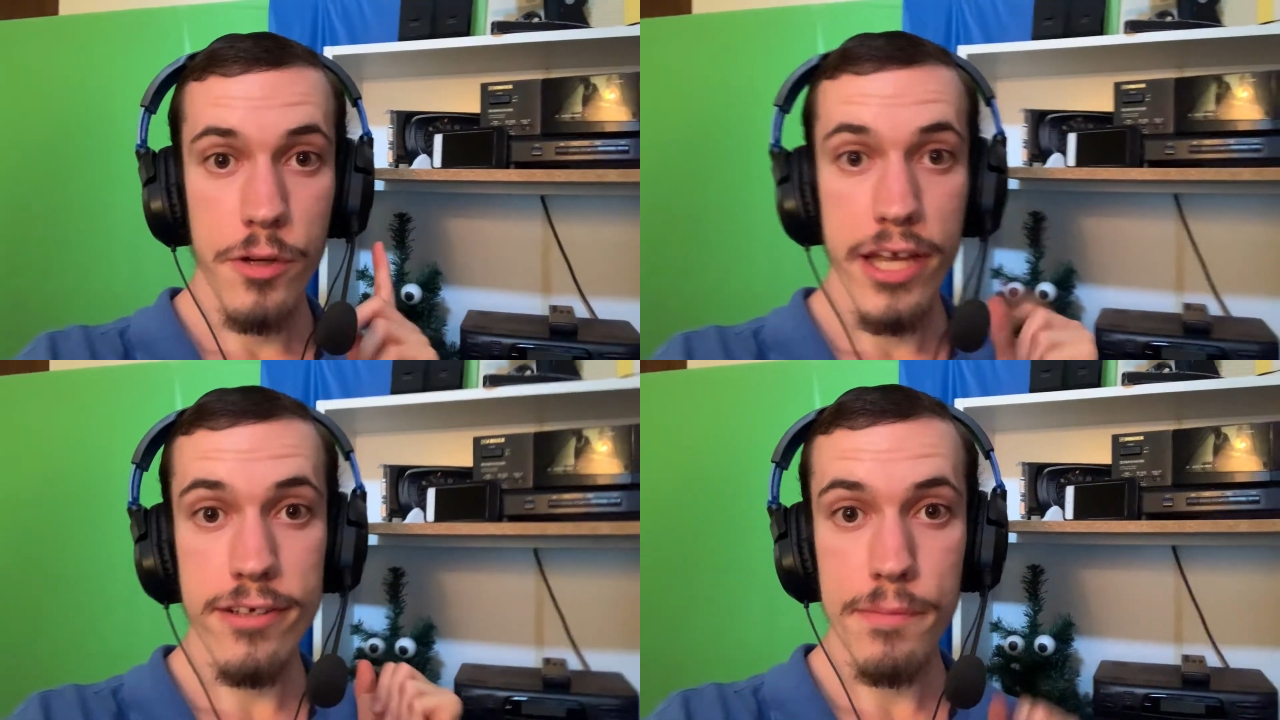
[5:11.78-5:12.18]

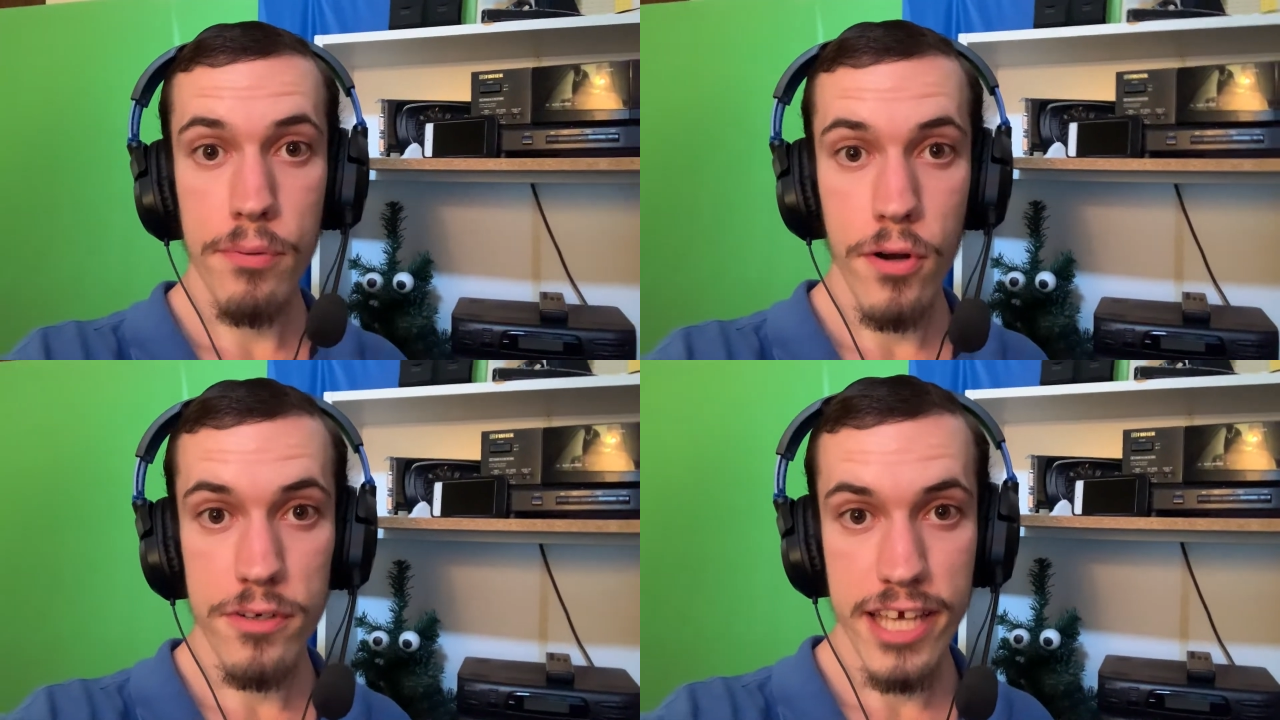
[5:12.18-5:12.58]
here's a
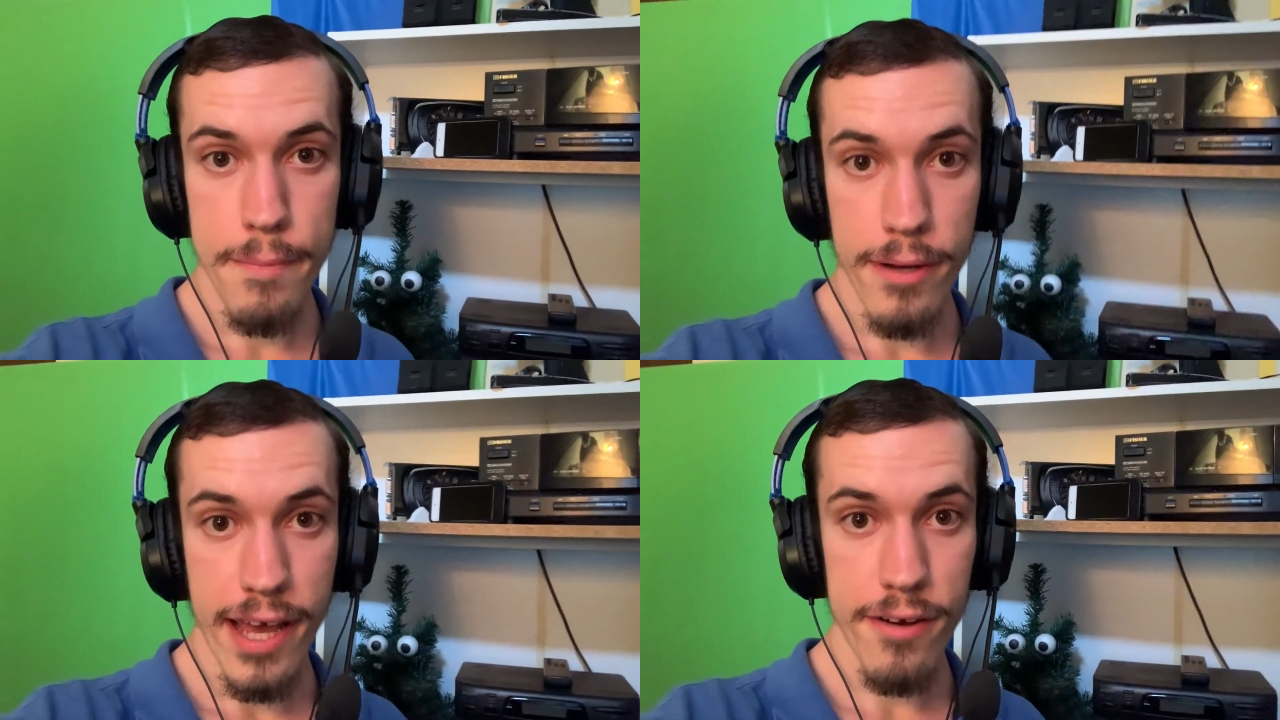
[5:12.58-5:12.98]
pro
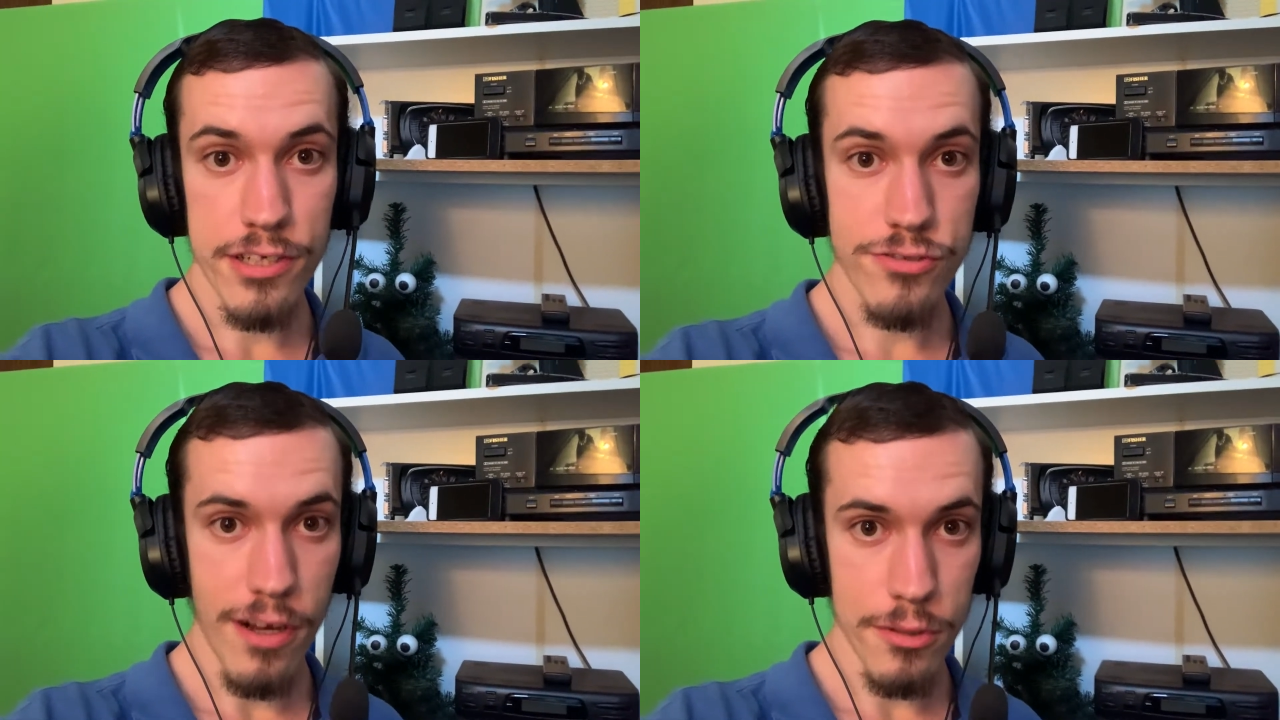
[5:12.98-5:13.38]
tip on how to
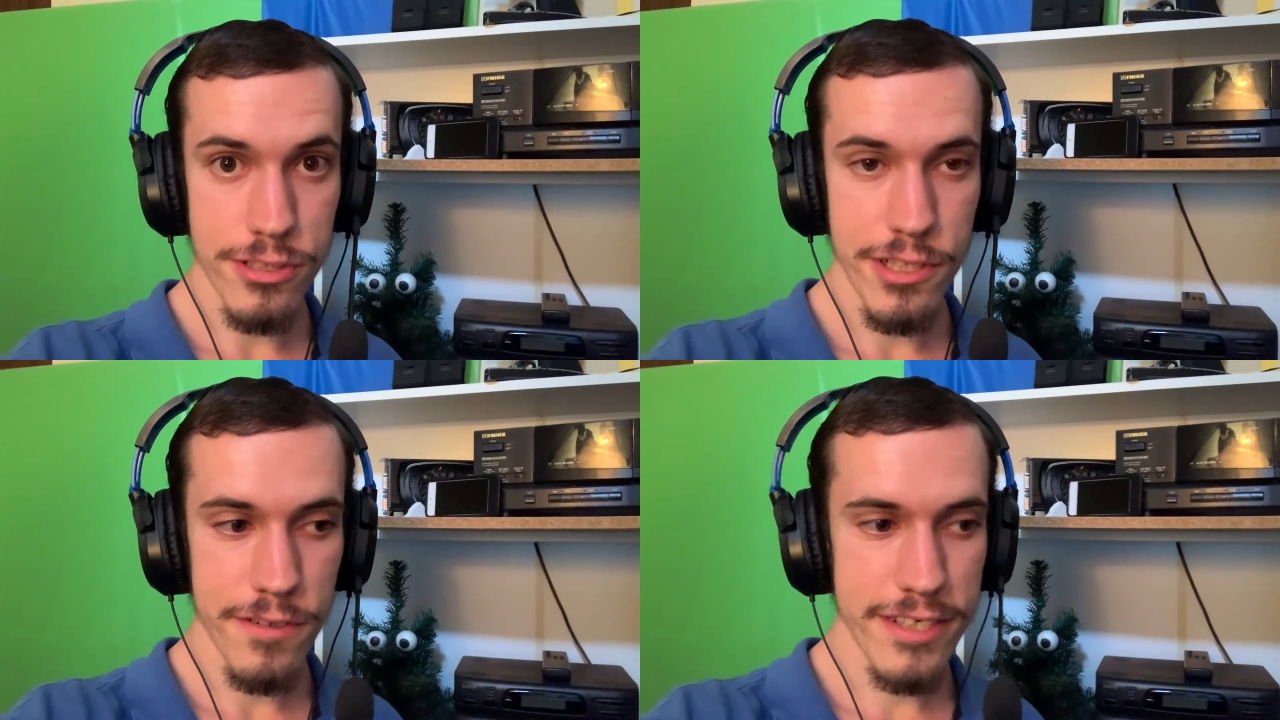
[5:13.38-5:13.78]
troubleshoot